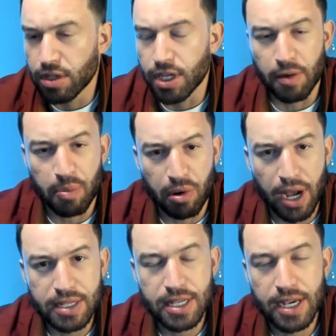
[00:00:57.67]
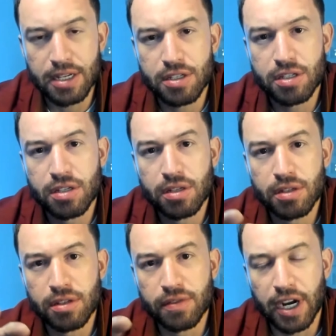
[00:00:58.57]
you have a process,
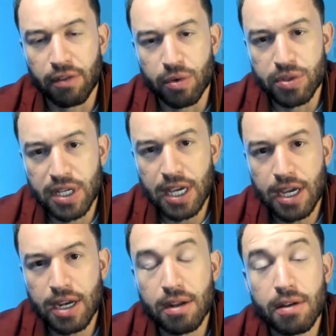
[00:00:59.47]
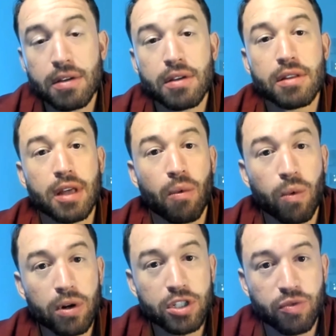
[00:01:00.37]
you got a routine that
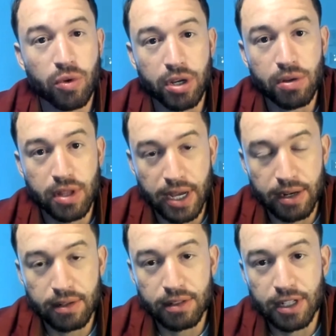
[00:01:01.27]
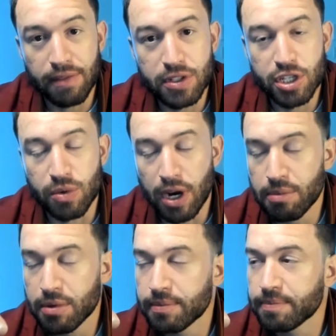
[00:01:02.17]
works for you, that levels you
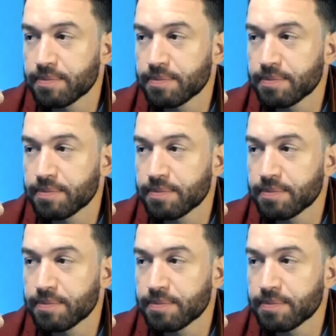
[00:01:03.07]
up.